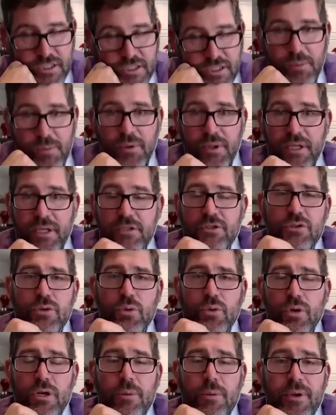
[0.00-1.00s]
a double-edged
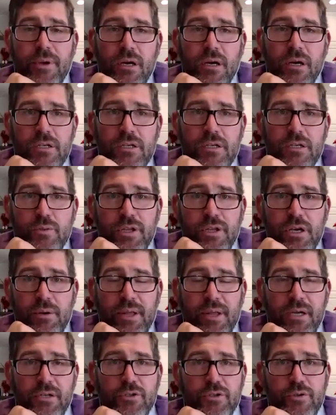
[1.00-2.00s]
sword i'll be honest with you
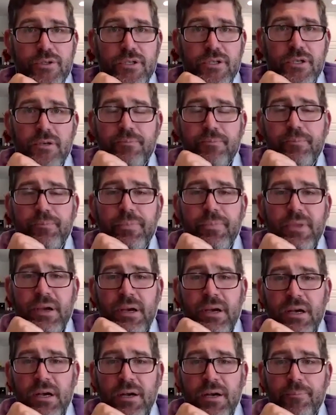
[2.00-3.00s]
on that tristan
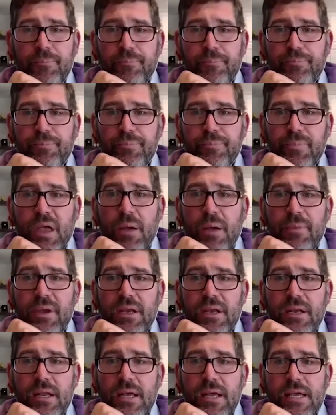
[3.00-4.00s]
um, i
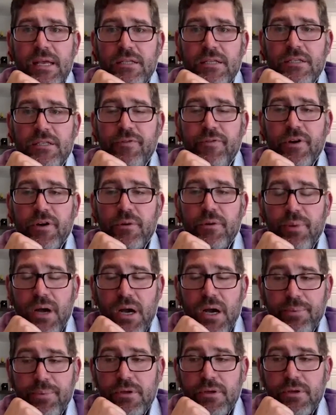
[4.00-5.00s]
mean it's very
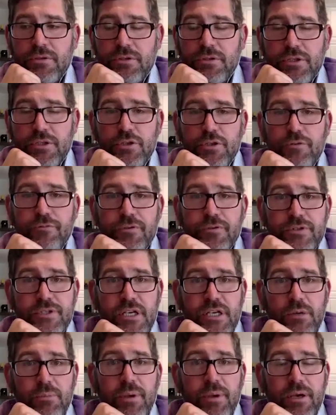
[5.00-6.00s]
popular to do for
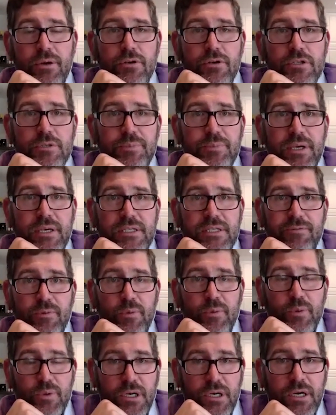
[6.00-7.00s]
sale by owners because
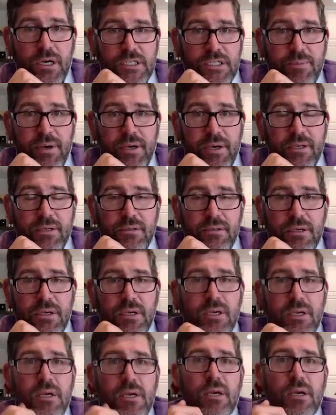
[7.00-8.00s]
everyone talks about it
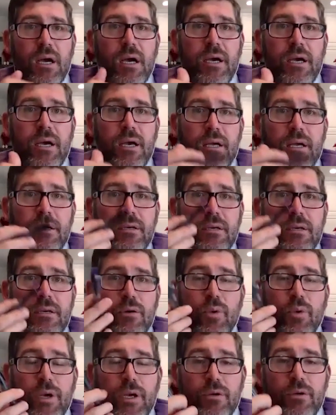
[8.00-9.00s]
and
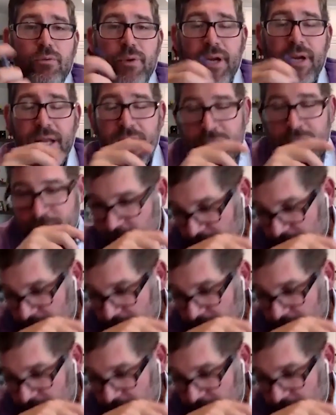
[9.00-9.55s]
when red x